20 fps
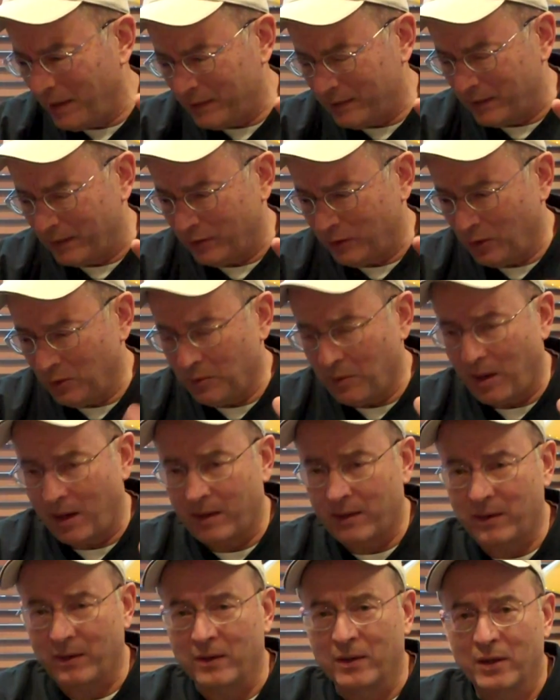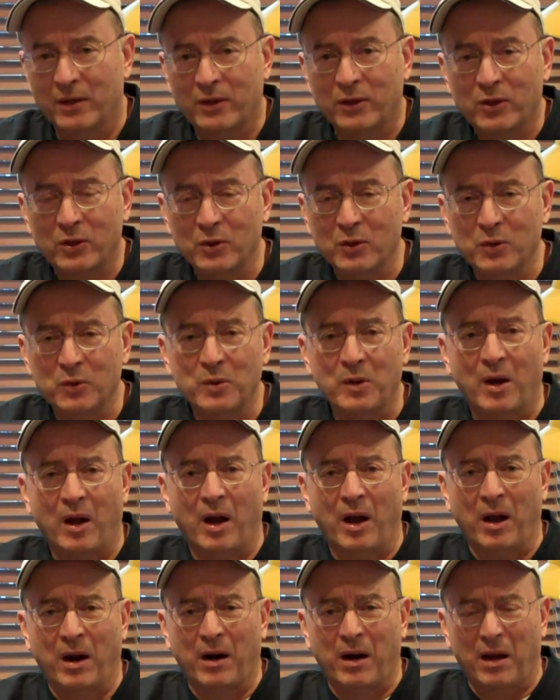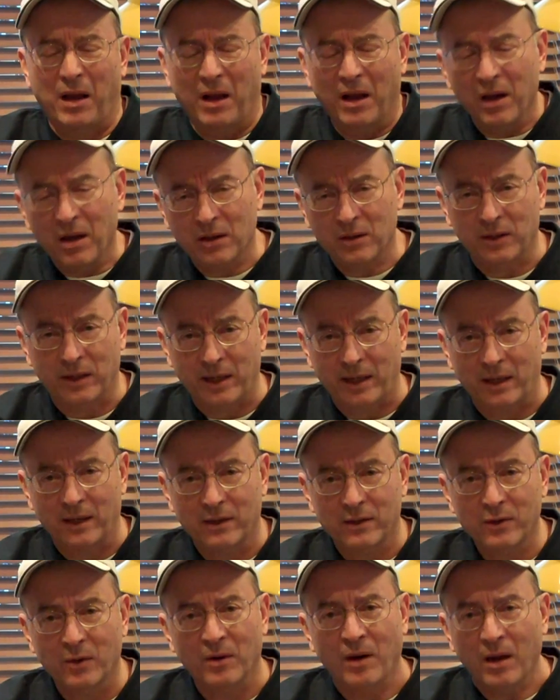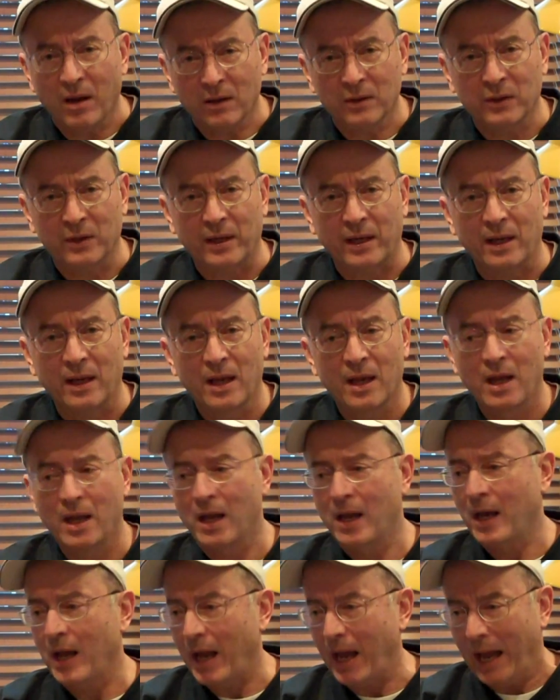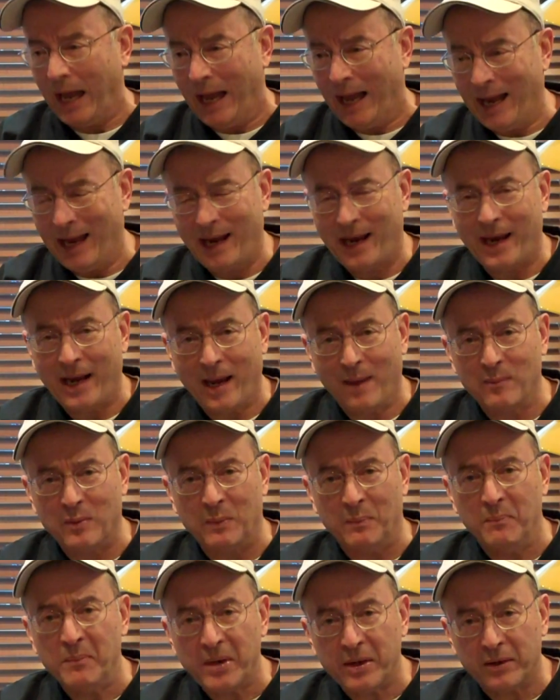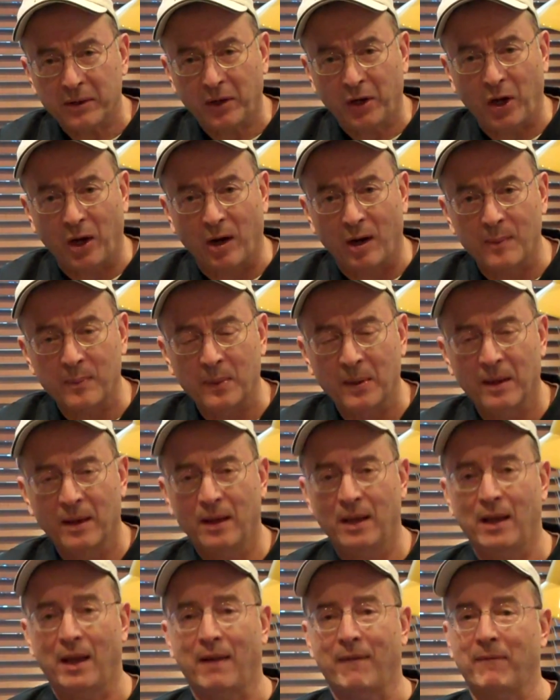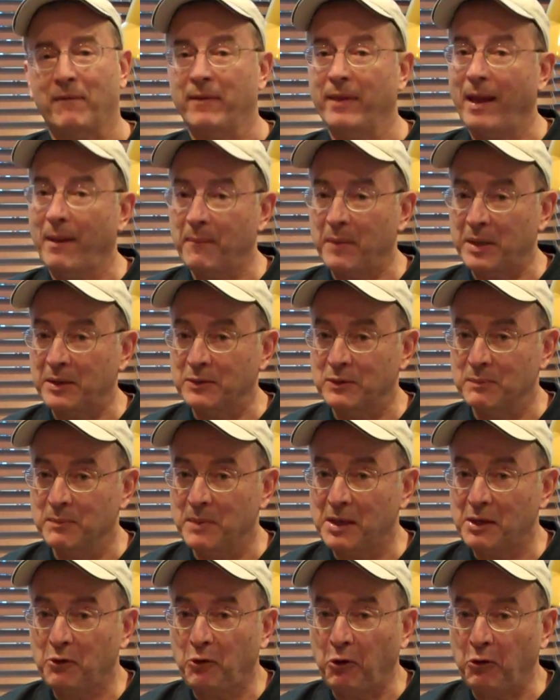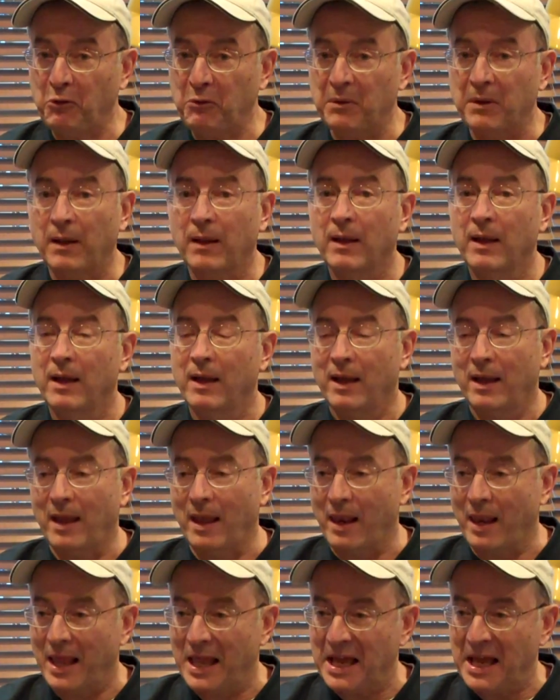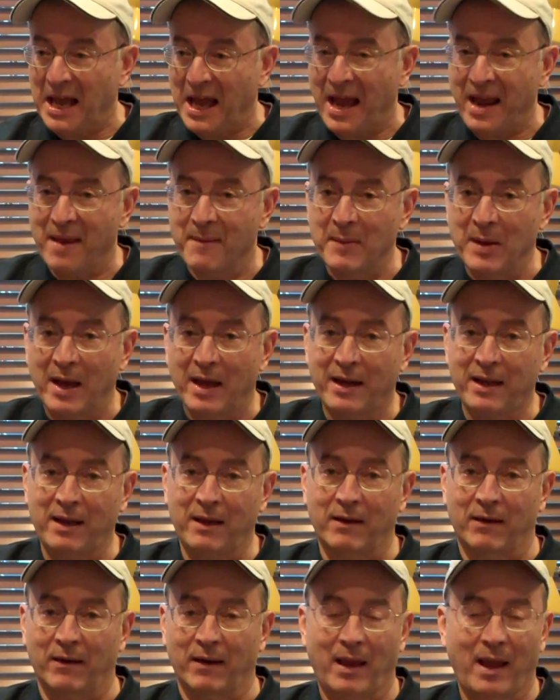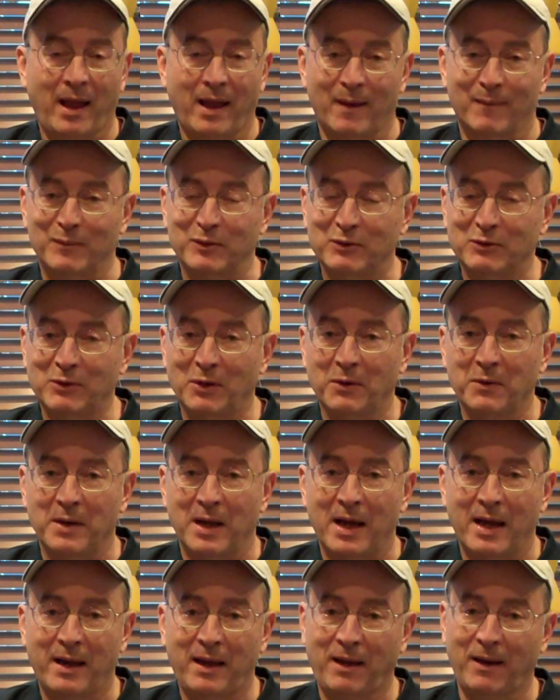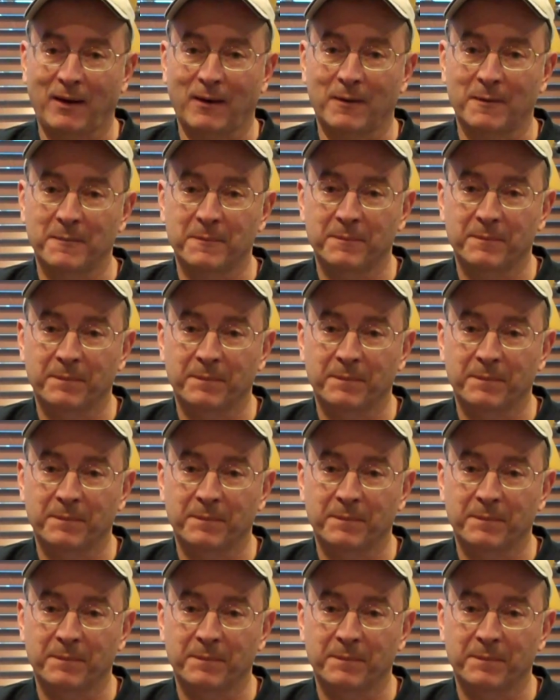is this? Who are you? You are ugly. You're ugly. I am a mere carp, and that makes me cool. And I am out of here. I am so out of here.